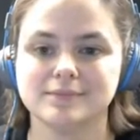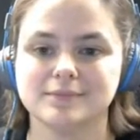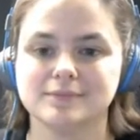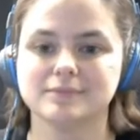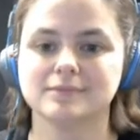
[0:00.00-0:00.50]

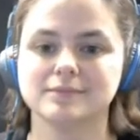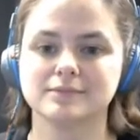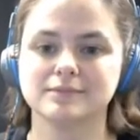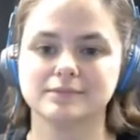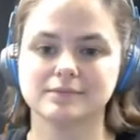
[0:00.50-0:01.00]

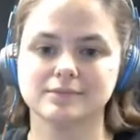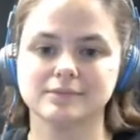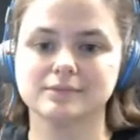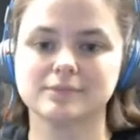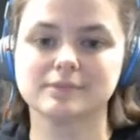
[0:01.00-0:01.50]

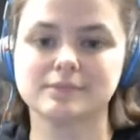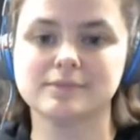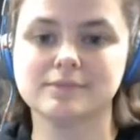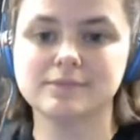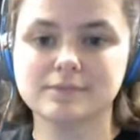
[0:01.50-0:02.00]

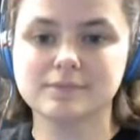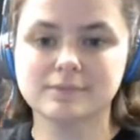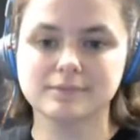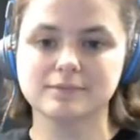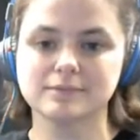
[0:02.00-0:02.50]

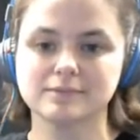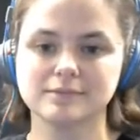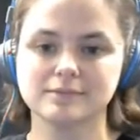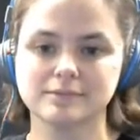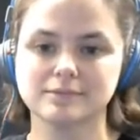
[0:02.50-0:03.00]

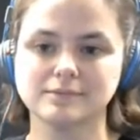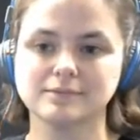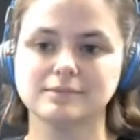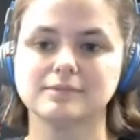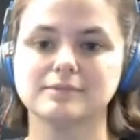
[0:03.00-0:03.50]

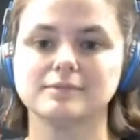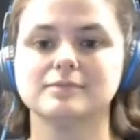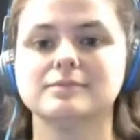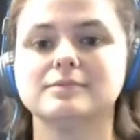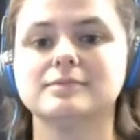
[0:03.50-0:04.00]

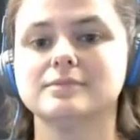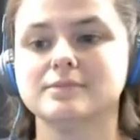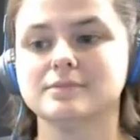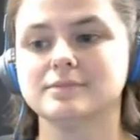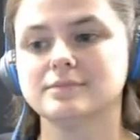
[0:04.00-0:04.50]

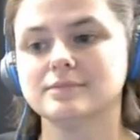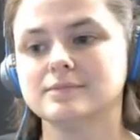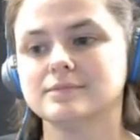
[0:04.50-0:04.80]
This person isn't speaking.